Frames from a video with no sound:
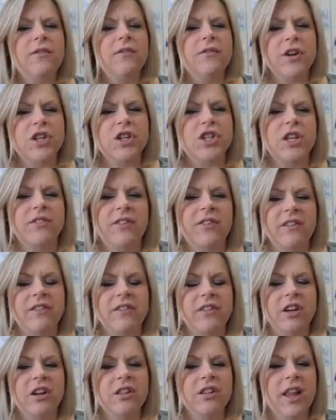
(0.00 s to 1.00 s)
First she
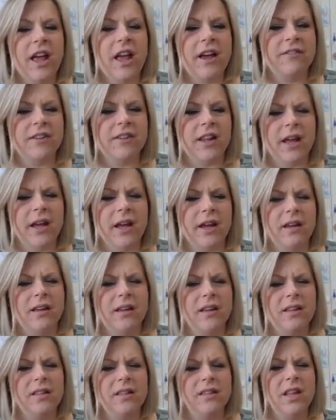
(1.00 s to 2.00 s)
favored her left leg,
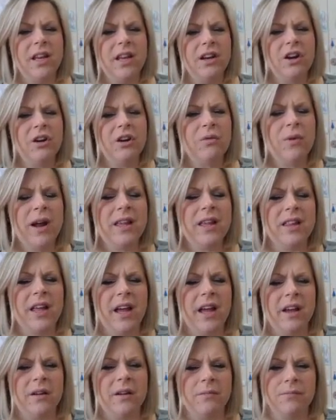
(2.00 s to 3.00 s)
then her right
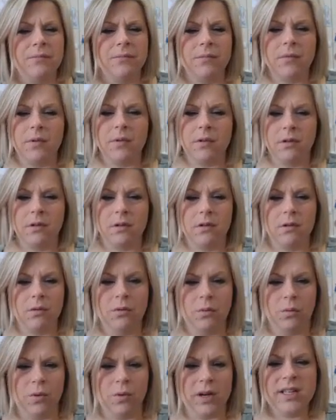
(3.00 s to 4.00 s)
leg.
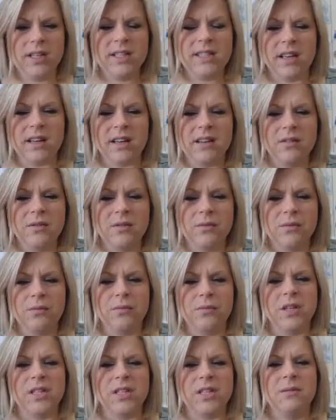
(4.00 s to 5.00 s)
What is it?
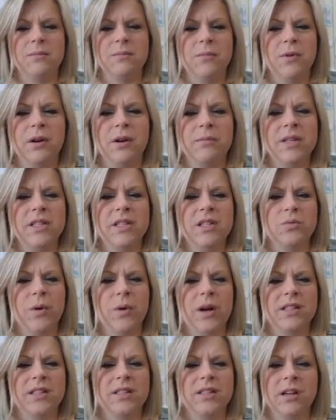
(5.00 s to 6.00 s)
whispered Mrs.
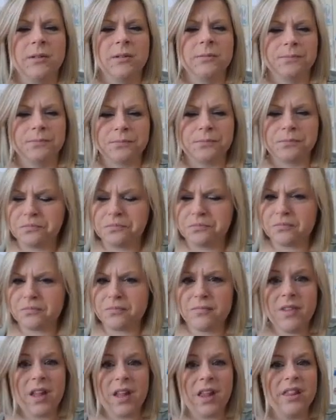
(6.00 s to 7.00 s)
Wexler.
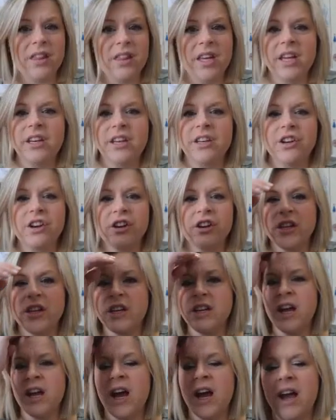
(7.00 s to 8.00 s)
The intern
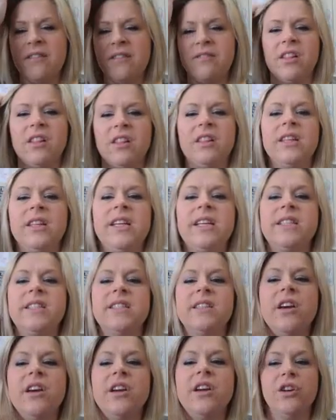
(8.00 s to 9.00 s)
did not have the
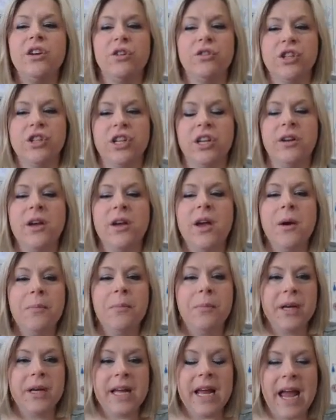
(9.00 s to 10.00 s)
least notion,
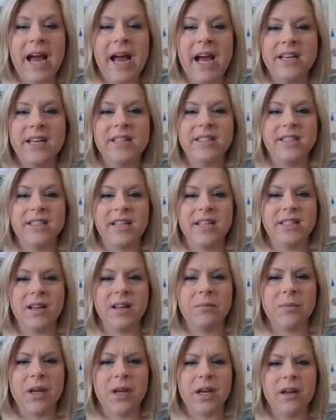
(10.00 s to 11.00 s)
but he had to say
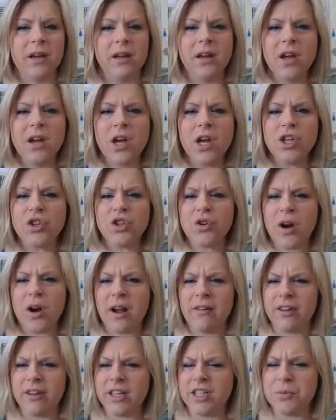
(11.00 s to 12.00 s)
something.
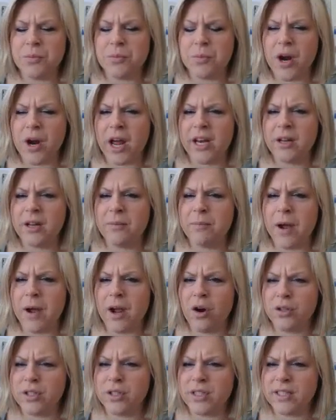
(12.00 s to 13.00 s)
Traveling sporadic
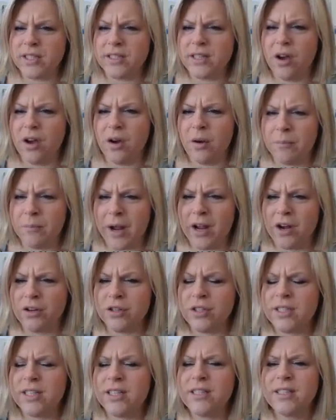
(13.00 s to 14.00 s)

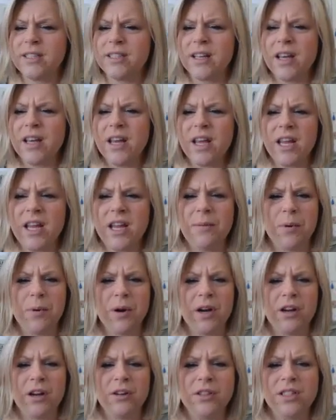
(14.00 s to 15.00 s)
myositis, he
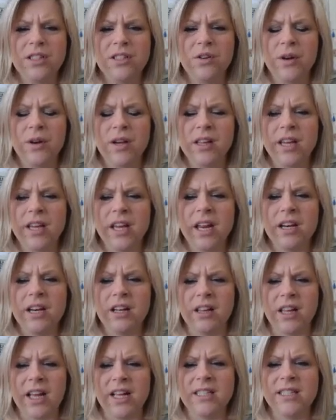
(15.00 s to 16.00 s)
pronounced quickly and
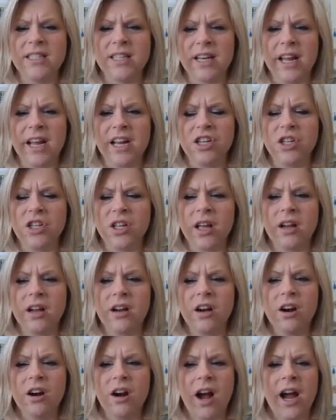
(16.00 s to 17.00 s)
glanced at Angela.
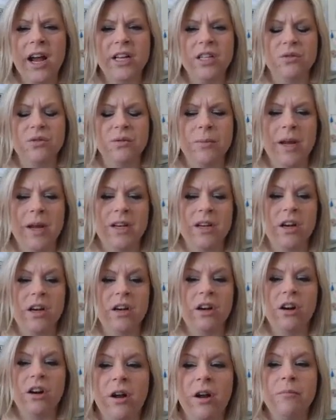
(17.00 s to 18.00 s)
Her eyes remained
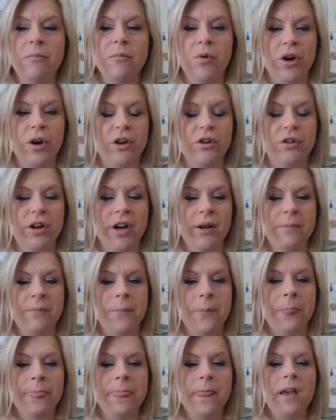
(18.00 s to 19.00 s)
on embroidery.
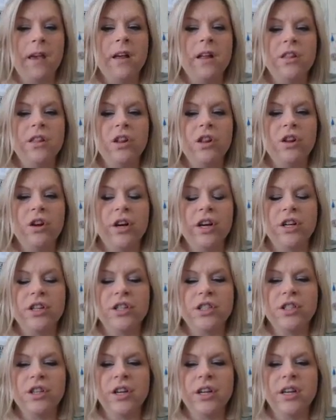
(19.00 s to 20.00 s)
The lawyer
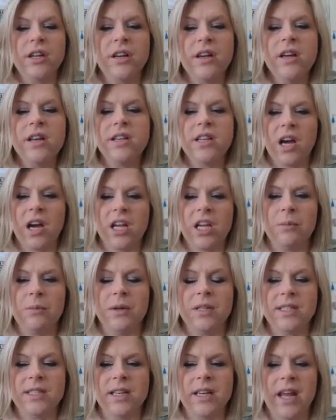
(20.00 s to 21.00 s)
stood,
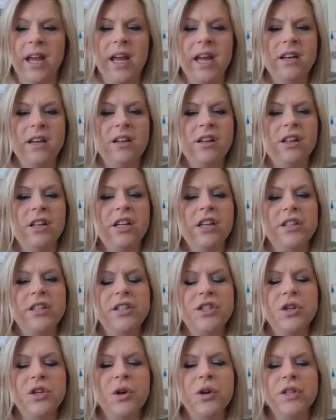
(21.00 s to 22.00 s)
documents in hand, cleared
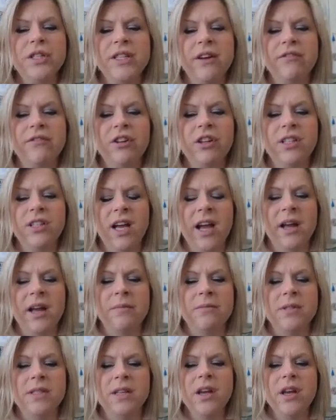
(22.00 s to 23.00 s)
his throat several
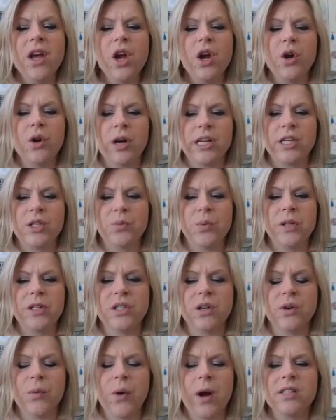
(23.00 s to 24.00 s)
times. Grace
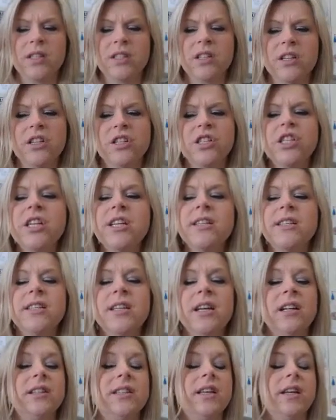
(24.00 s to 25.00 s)
Windsor Wexler, chin
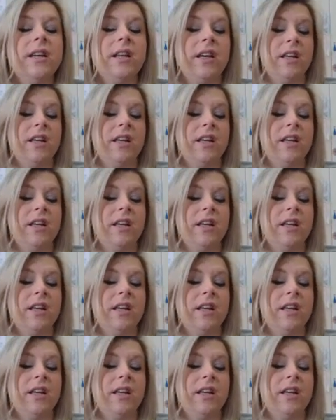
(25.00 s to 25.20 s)
tilted